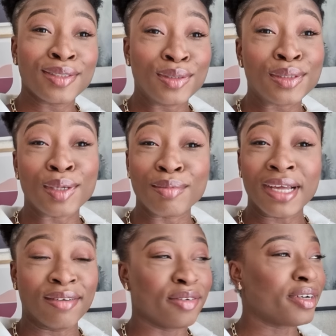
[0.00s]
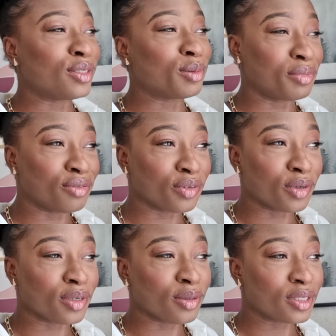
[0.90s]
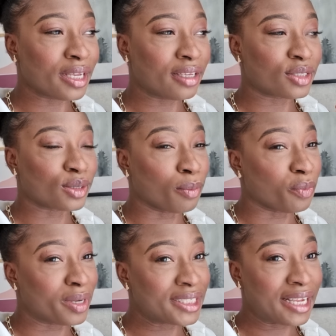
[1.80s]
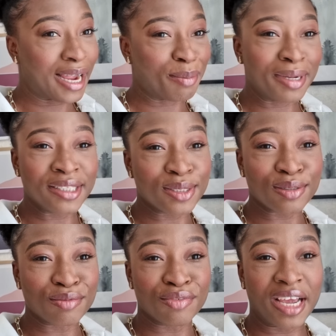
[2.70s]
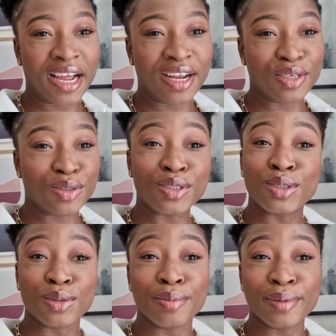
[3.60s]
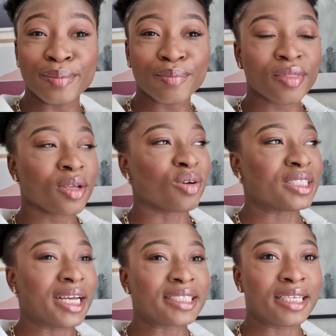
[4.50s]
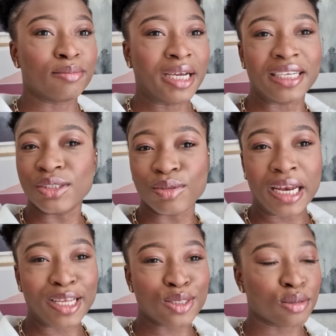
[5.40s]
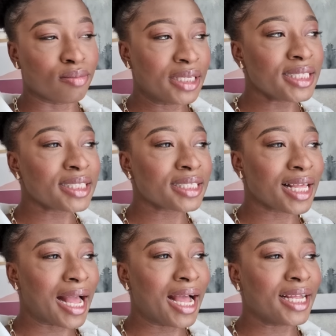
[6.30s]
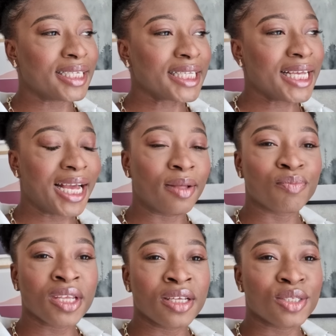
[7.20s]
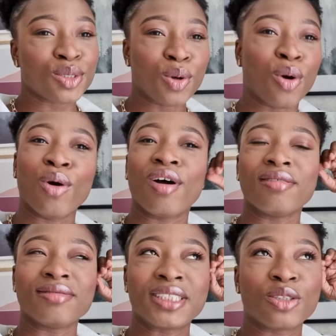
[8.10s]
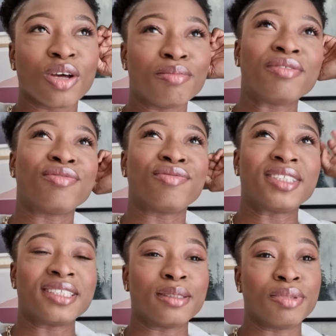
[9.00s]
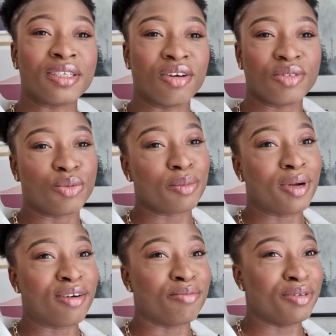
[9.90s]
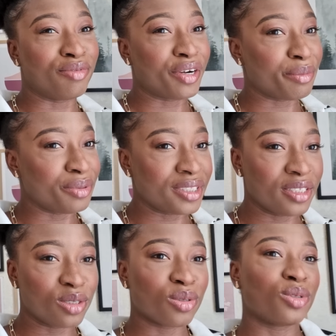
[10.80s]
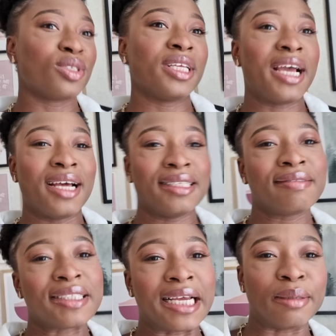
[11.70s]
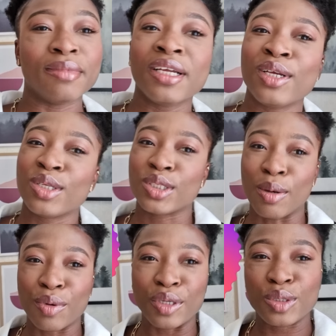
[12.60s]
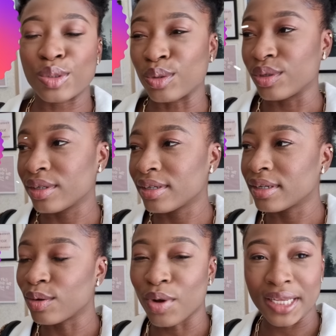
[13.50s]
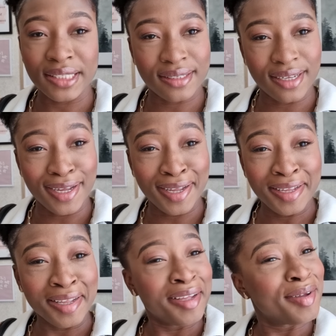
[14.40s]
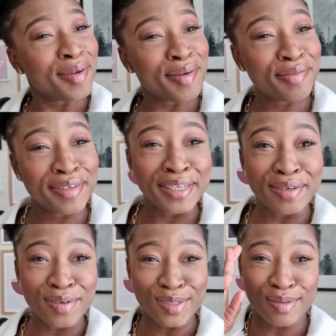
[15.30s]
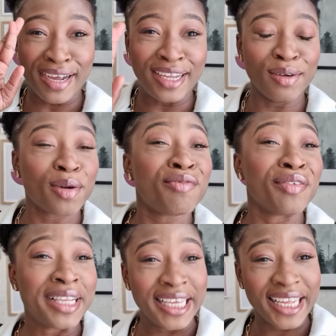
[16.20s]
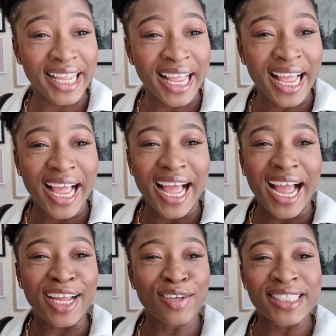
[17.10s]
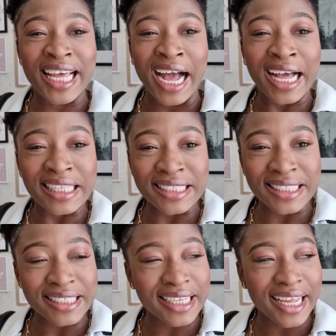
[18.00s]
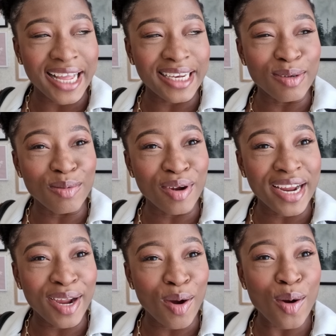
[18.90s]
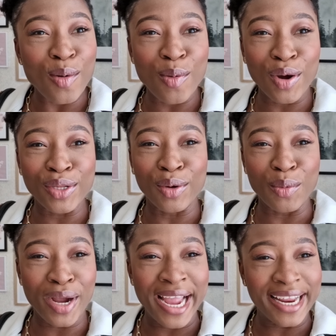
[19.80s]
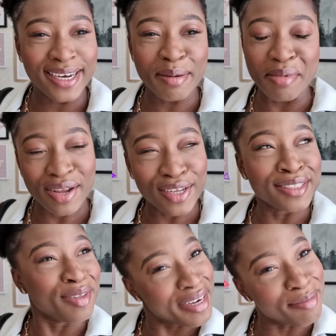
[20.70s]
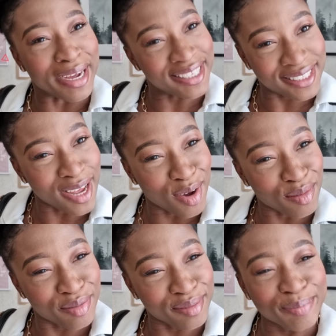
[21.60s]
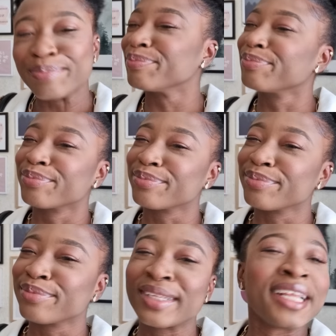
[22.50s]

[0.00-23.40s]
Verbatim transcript: do something i've never done before somebody i met via youtube contacted me and she would like to meet and yeah so she told me since the beginning of the week but i've been very busy so today i have time so i'm going to go and see her hopefully it goes well and hopefully i don't act anyway awkward or weird because knowing myself mm,